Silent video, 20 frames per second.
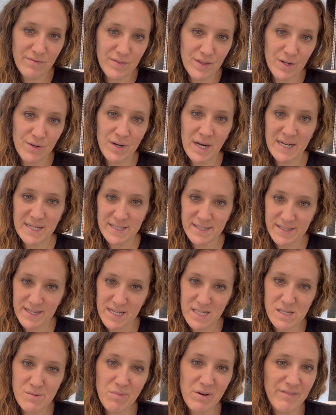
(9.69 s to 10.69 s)
the United
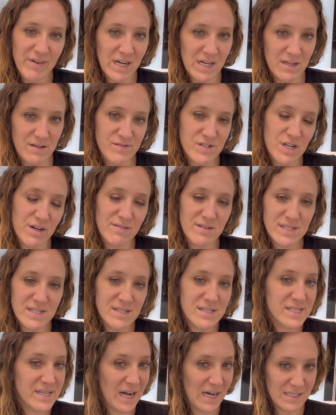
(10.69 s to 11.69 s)
States Preventive
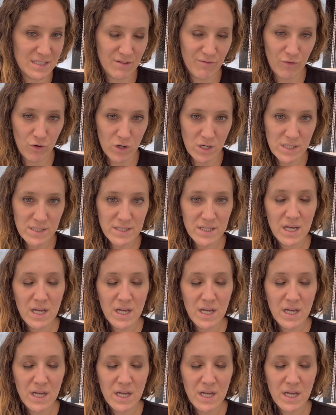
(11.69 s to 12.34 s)
Services Task Force.